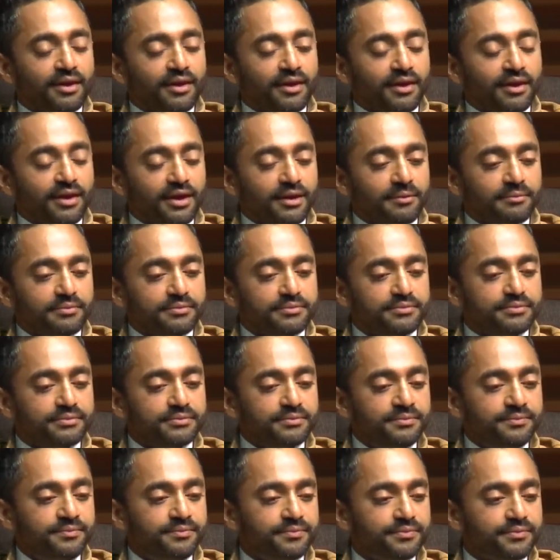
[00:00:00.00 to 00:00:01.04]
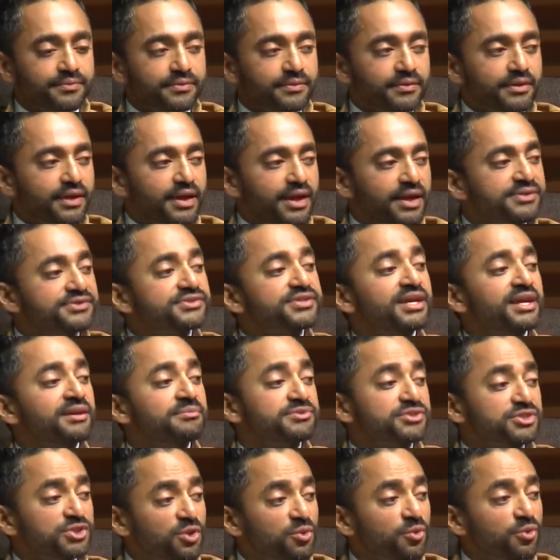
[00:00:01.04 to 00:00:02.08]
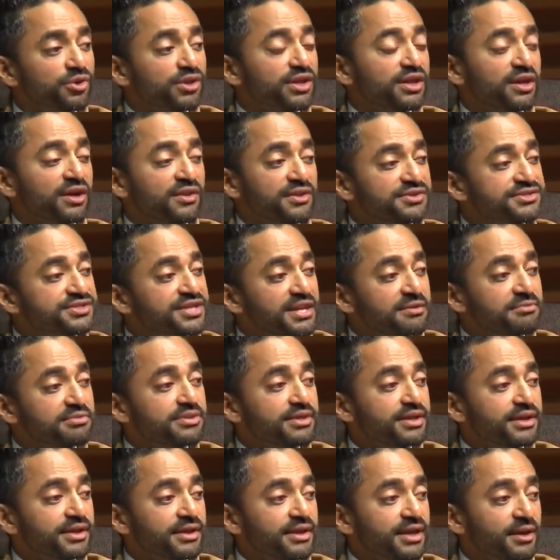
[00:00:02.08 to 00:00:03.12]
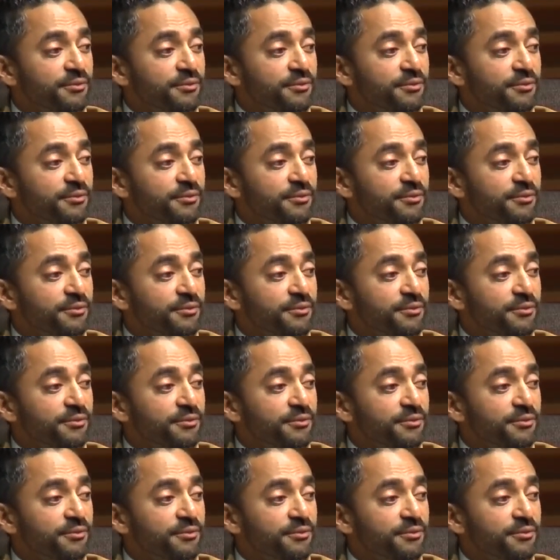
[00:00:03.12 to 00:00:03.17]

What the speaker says: And say, I'm still working on the same thing.